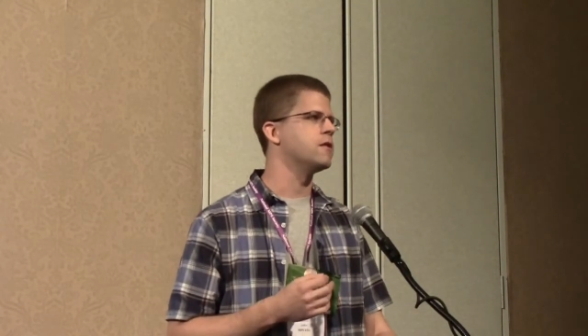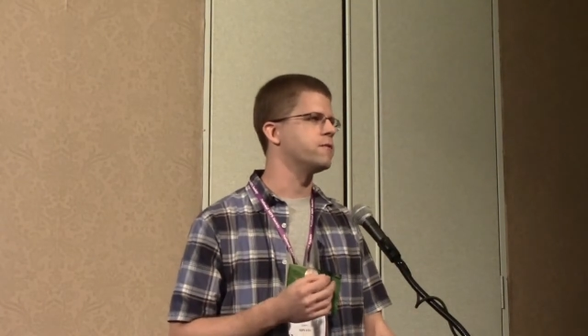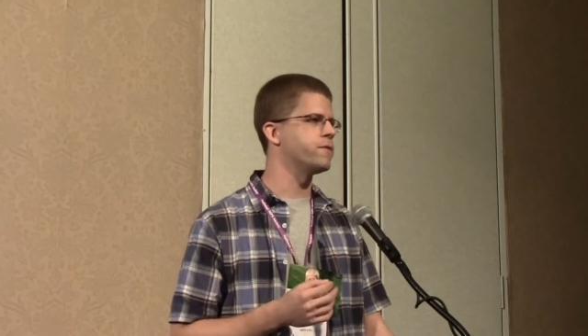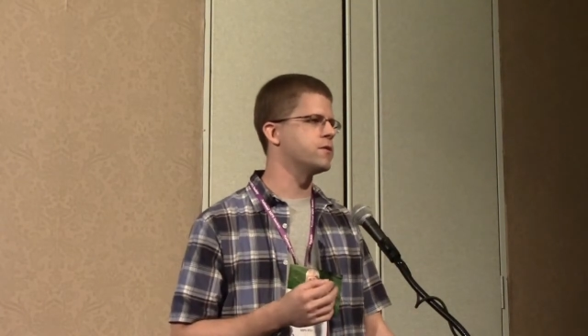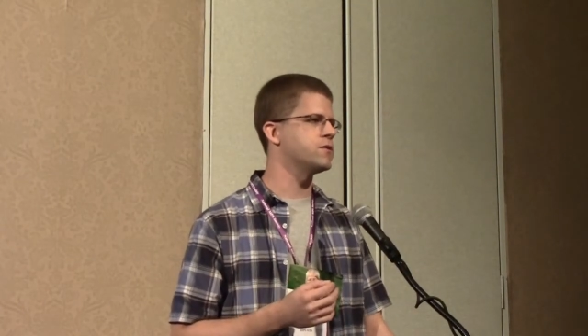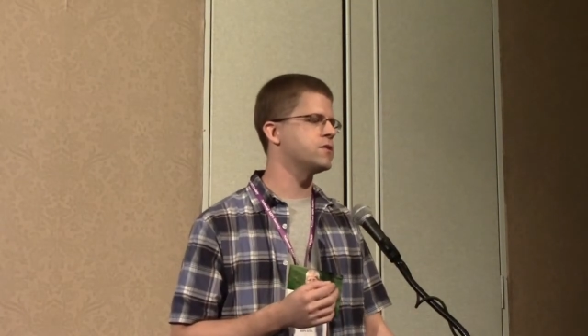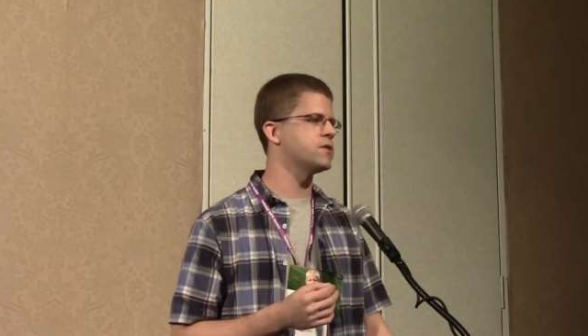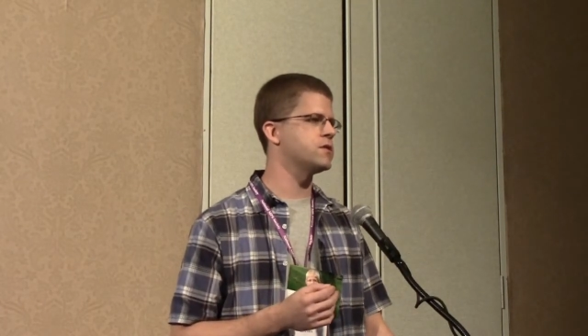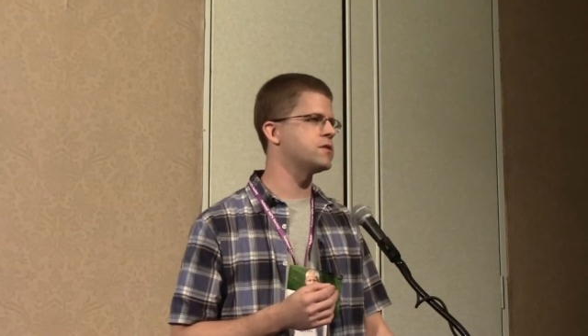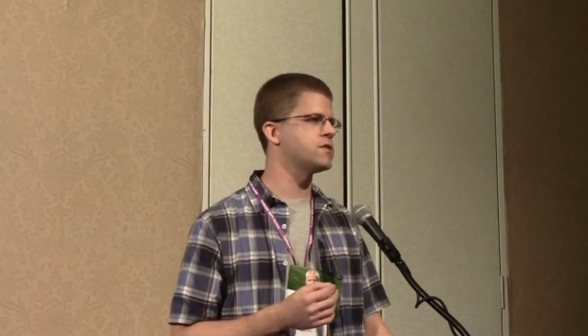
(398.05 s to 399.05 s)
The
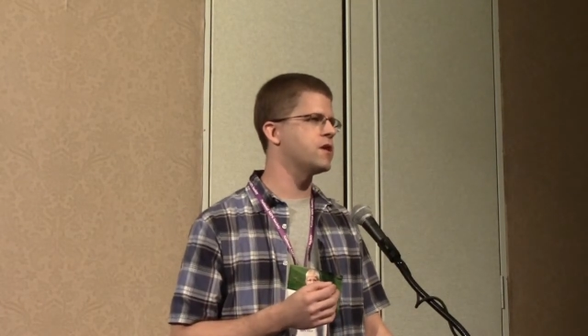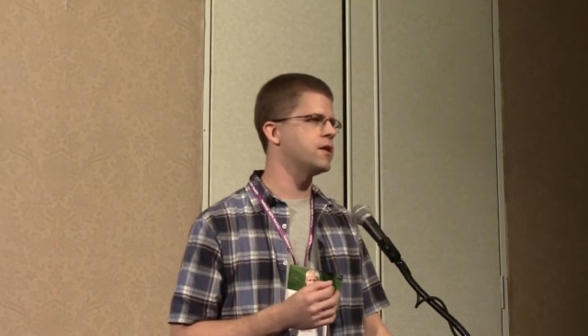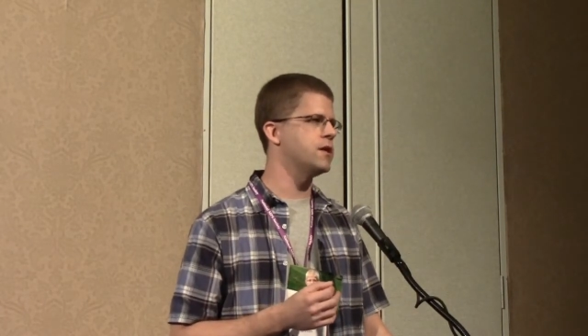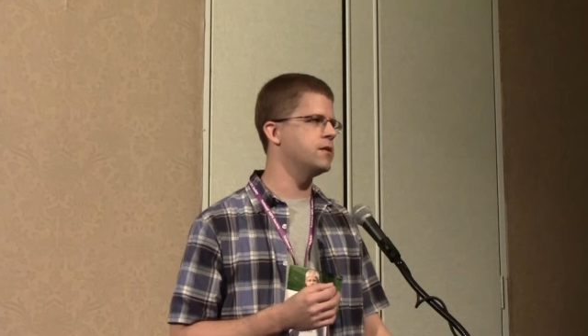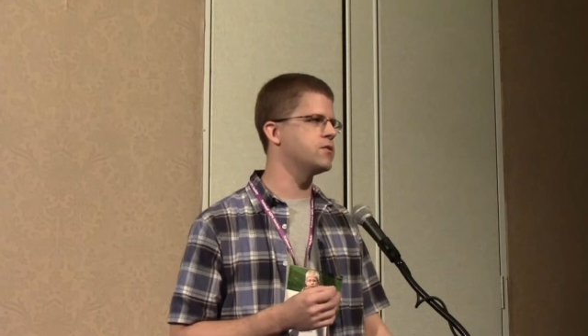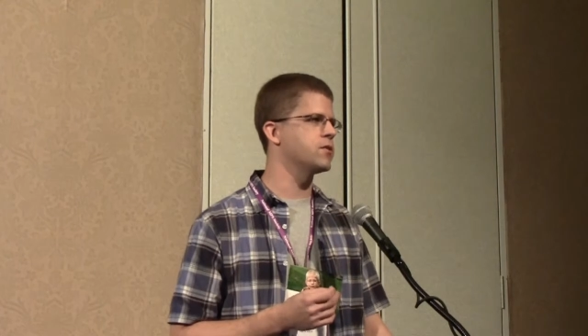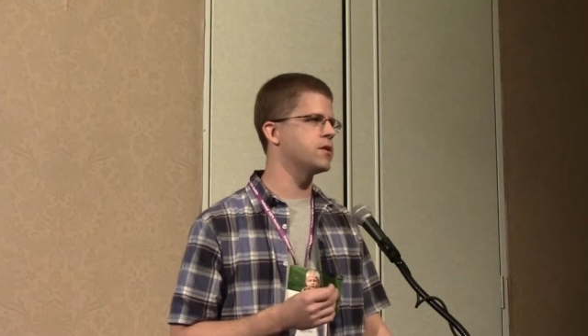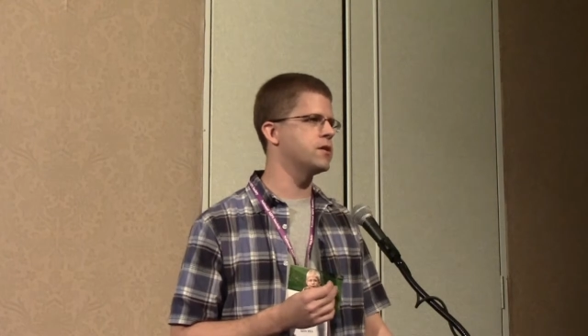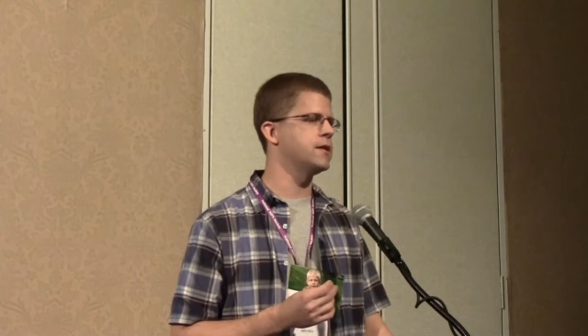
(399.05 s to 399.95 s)
first study took,